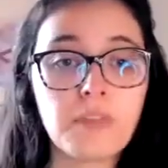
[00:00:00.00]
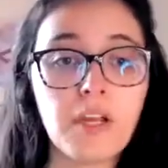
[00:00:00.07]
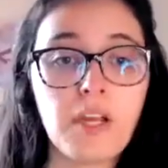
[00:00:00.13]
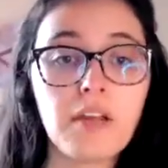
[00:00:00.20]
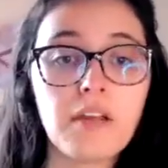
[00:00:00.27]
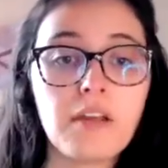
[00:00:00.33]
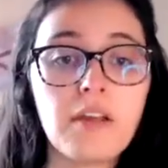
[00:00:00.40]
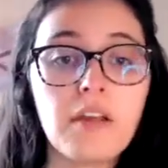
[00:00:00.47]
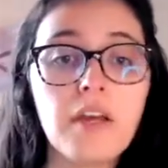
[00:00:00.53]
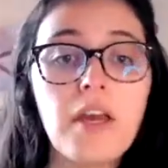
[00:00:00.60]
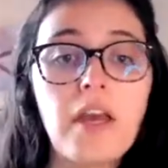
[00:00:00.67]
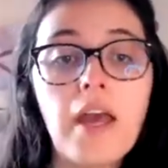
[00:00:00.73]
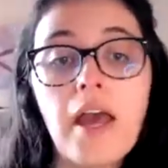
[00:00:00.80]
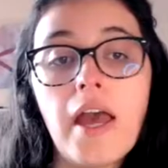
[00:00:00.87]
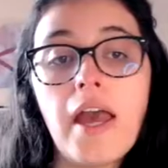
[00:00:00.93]
Okay.
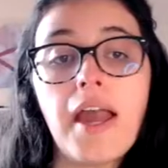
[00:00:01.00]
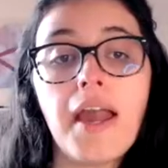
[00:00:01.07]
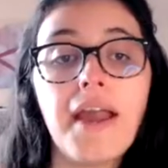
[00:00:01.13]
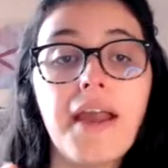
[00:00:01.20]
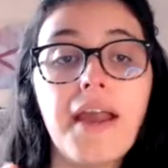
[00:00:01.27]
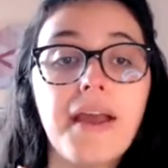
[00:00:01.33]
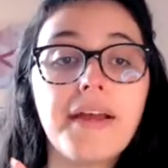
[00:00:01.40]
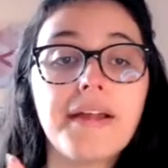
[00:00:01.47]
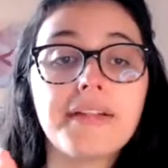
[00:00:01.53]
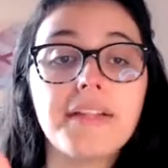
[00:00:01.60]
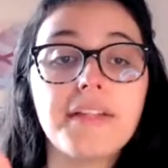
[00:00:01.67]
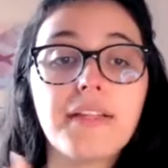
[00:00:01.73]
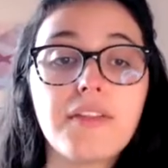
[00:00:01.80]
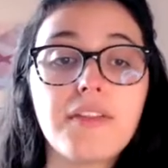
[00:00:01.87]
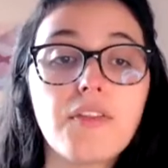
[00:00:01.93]

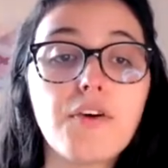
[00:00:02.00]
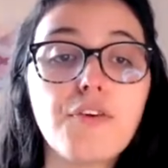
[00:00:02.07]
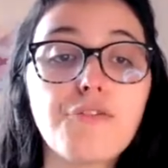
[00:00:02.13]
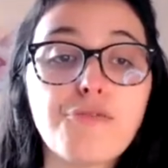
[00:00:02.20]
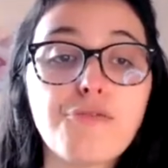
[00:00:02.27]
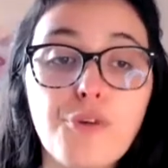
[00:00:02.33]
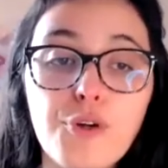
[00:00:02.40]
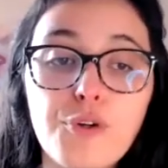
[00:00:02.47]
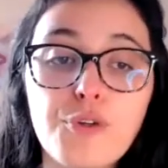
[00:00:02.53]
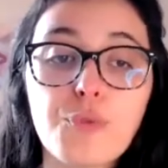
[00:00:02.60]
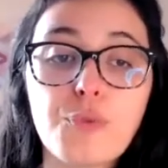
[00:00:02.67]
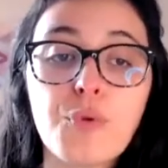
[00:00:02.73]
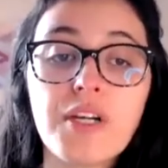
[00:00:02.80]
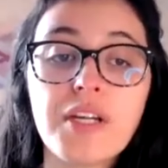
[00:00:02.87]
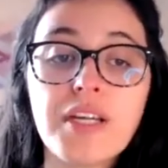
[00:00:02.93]
And the 4th
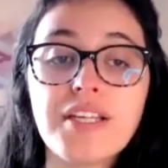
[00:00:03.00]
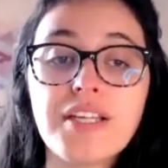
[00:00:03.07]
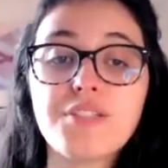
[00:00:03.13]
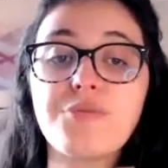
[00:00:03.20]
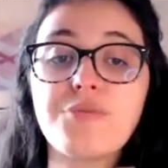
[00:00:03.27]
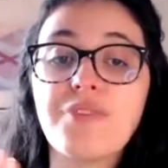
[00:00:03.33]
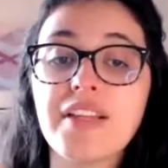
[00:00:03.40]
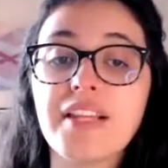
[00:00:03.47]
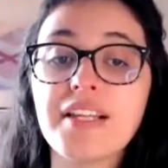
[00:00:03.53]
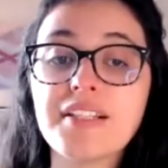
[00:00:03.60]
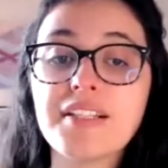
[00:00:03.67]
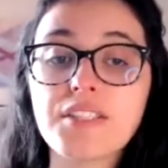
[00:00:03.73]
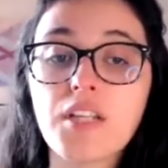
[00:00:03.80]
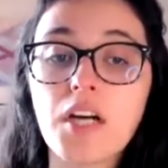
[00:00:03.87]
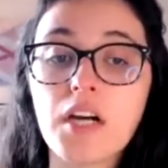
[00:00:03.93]
one is feeling
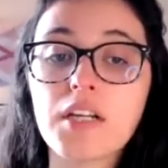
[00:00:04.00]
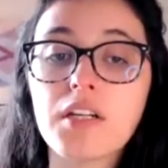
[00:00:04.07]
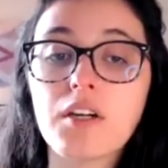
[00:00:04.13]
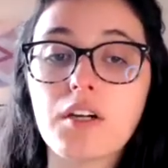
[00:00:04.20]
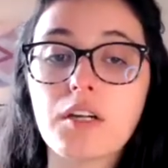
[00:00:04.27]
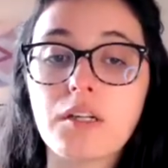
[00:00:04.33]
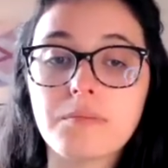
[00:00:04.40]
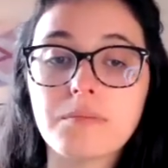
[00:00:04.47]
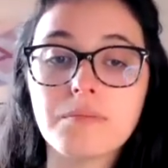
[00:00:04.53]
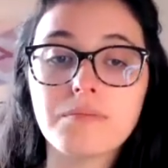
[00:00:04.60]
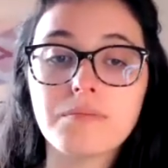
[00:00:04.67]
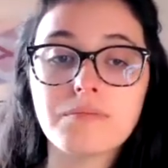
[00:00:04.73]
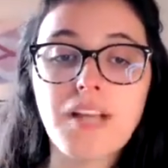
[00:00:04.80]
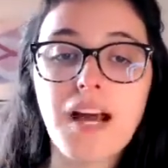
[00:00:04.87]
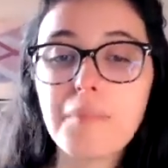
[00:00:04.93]
stuck or
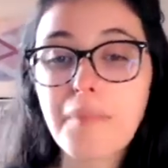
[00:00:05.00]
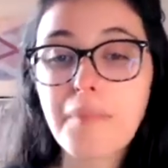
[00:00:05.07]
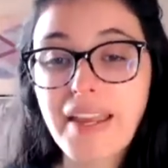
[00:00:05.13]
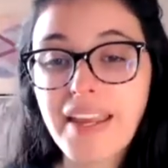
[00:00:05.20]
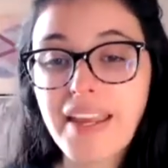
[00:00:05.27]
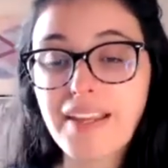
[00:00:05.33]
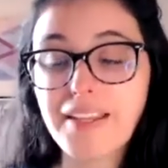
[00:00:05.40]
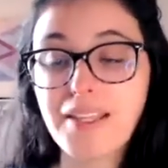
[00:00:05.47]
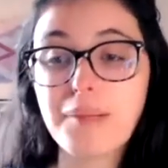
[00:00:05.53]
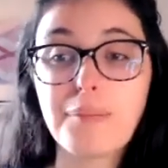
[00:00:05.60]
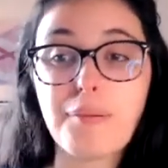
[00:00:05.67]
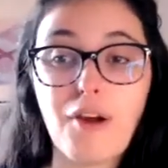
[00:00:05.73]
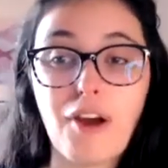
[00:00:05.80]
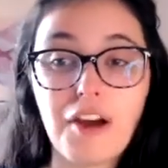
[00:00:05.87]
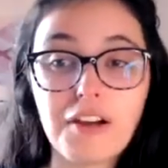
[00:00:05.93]
not making any
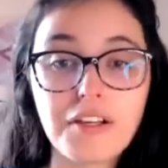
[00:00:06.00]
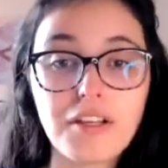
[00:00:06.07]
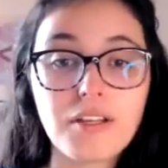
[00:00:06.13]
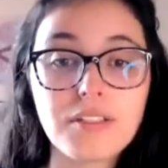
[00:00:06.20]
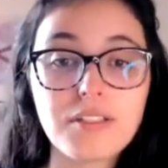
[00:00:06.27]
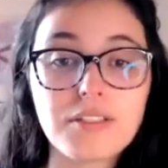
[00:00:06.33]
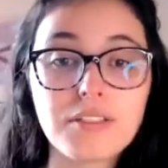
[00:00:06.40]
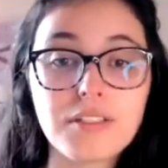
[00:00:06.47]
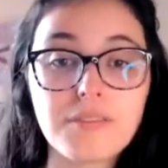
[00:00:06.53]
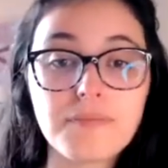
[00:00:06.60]
progress.